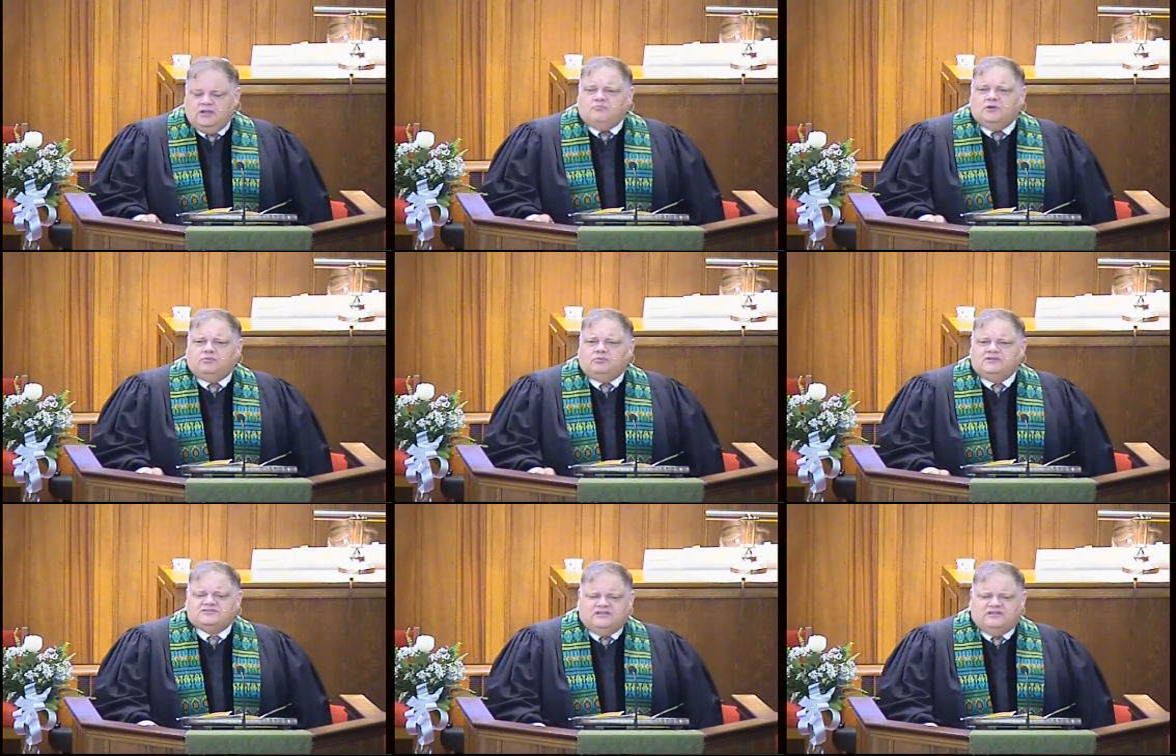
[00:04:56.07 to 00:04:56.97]
But
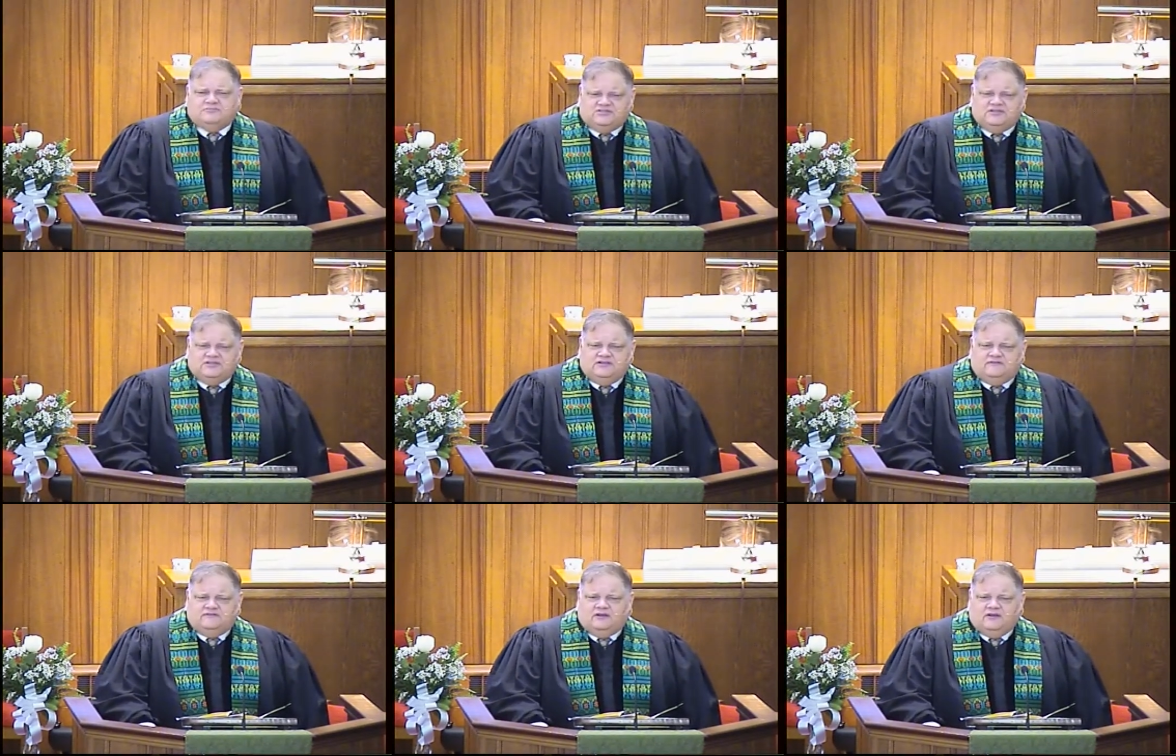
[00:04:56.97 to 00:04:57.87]
please keep Steve
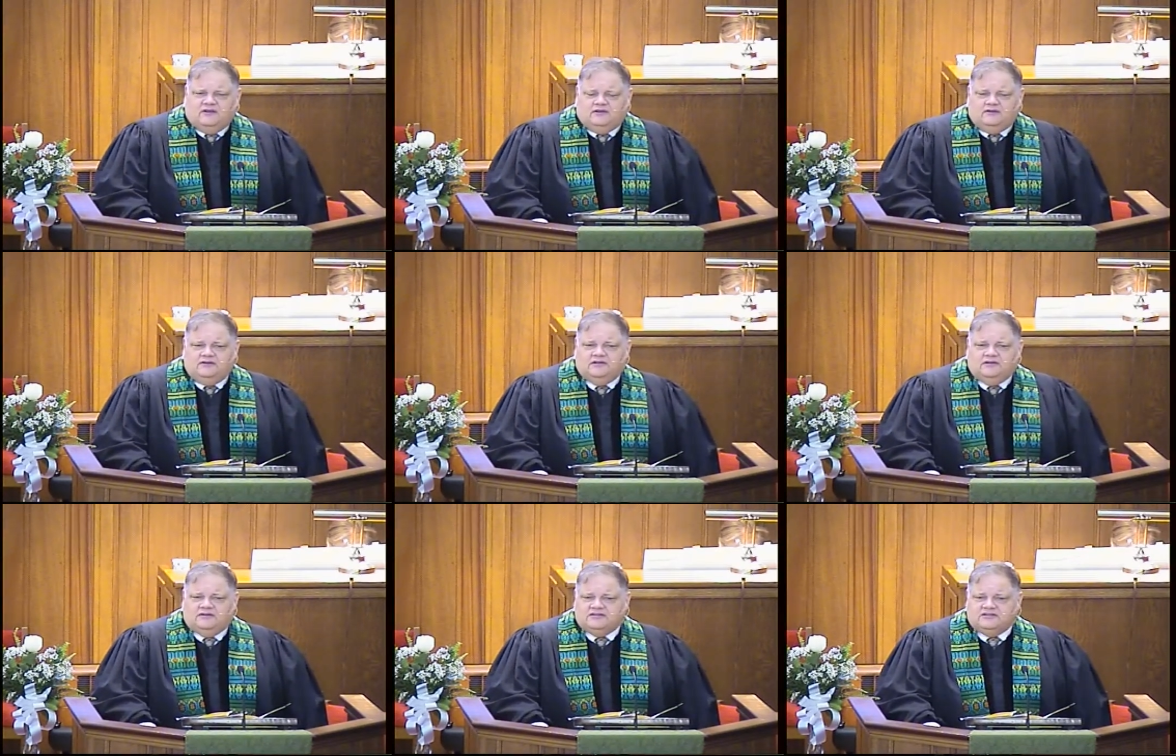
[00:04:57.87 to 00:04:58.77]
uh, and
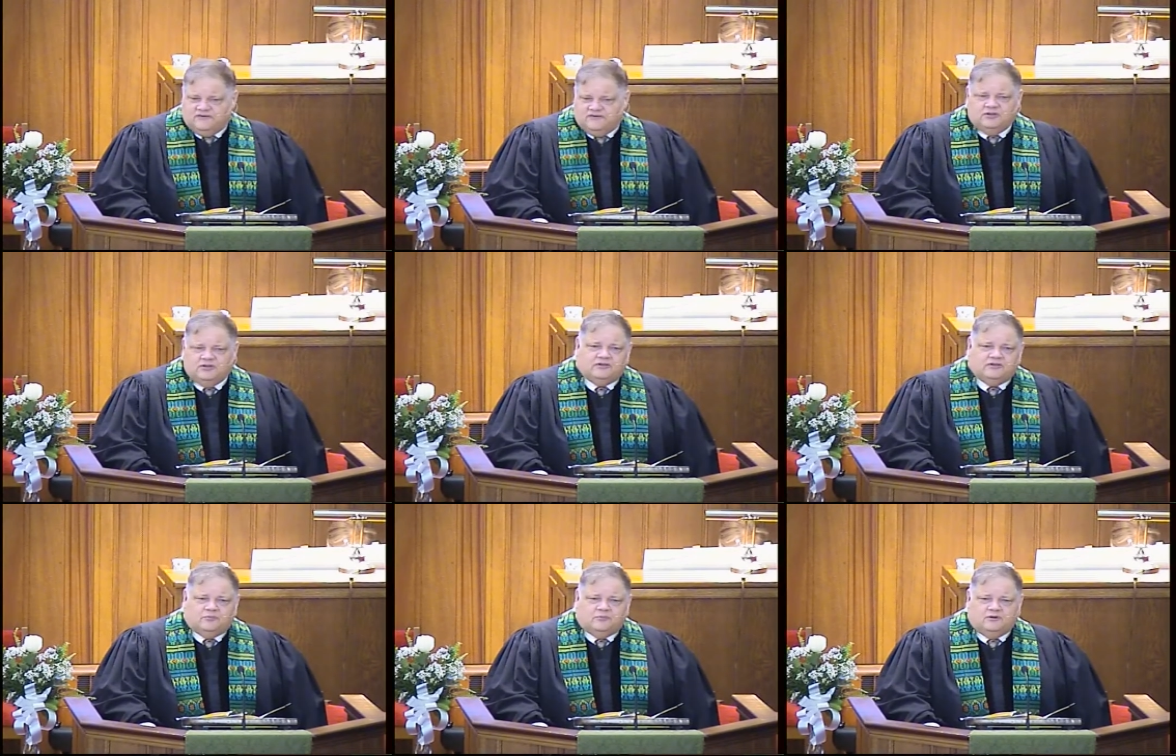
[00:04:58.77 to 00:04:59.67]
his family in
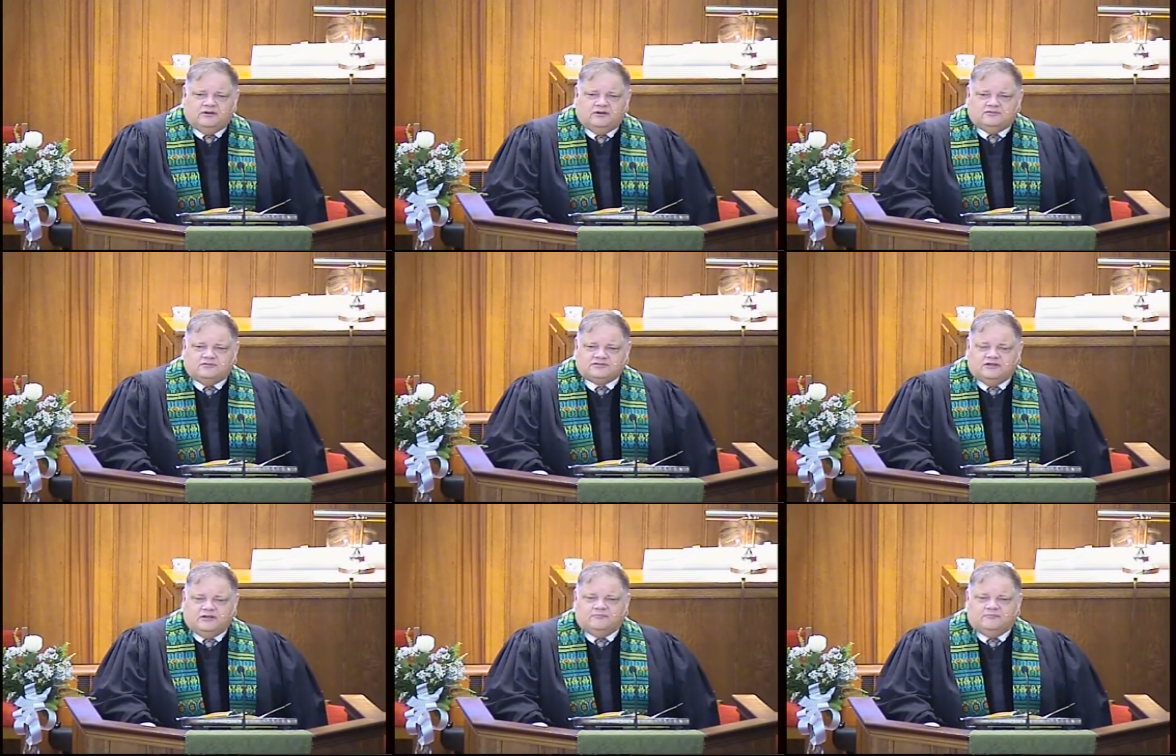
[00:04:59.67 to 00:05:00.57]
our prayers.
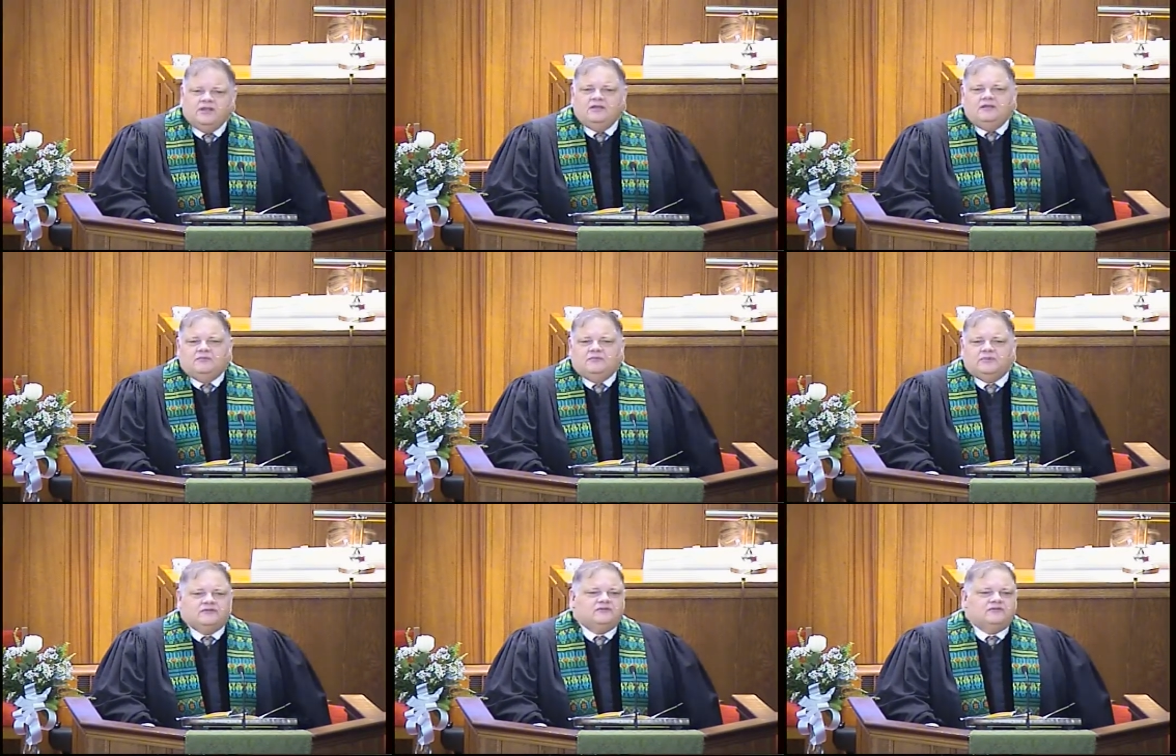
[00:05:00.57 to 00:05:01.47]
Uh,
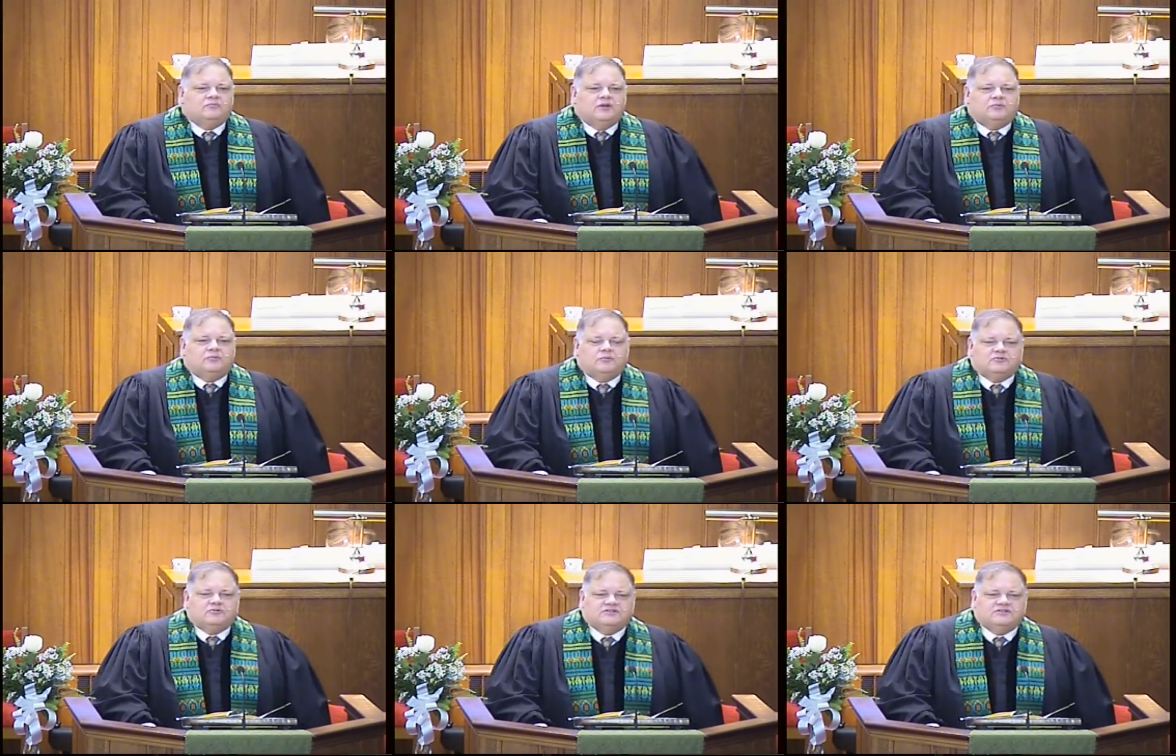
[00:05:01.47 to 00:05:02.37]
many of you may remember
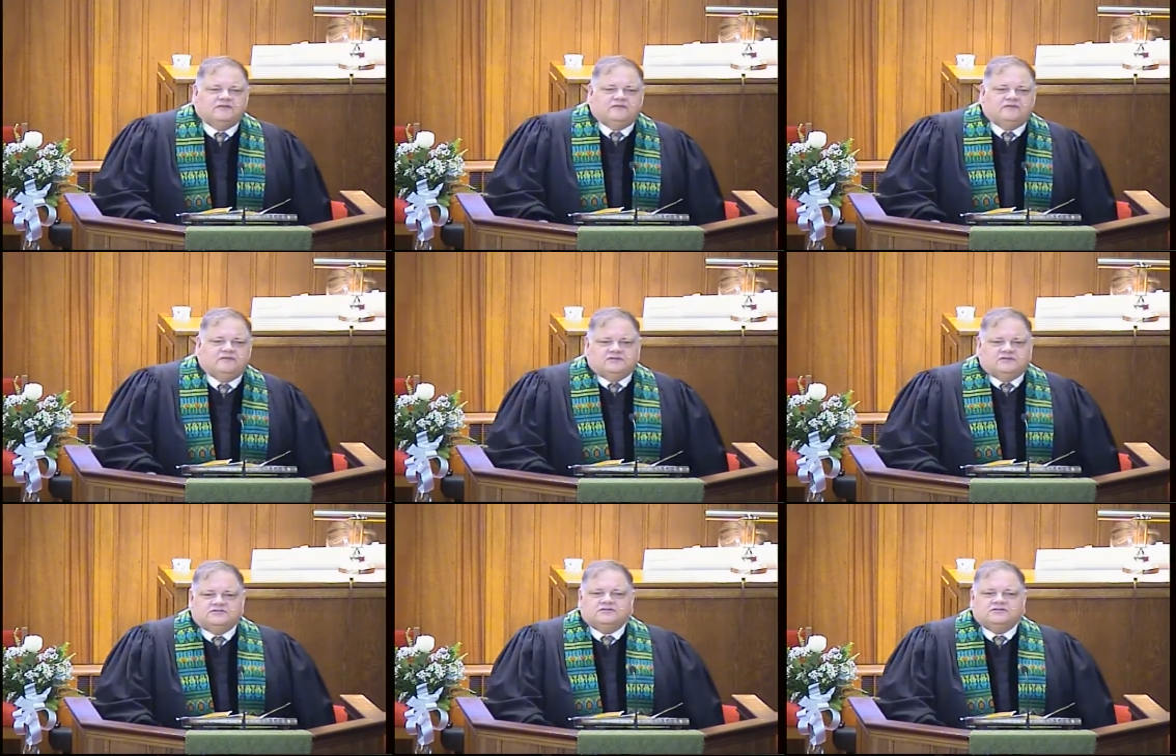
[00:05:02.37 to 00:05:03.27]
Steve and
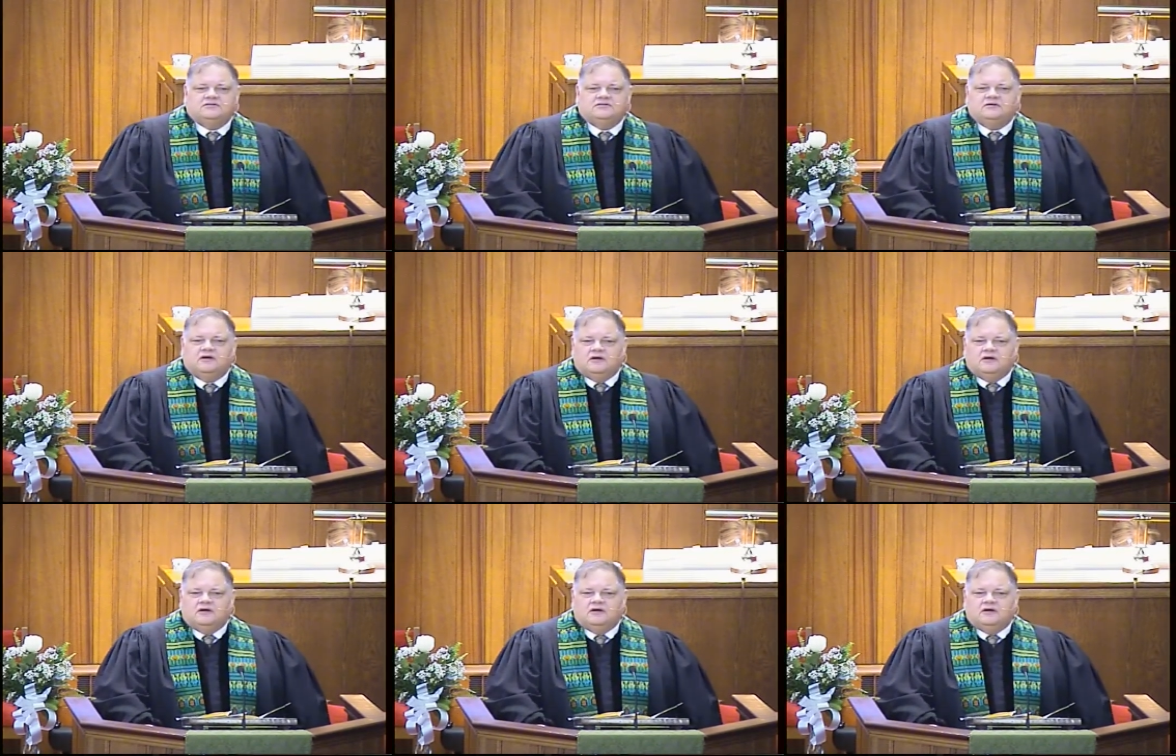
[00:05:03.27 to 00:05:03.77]
his uh,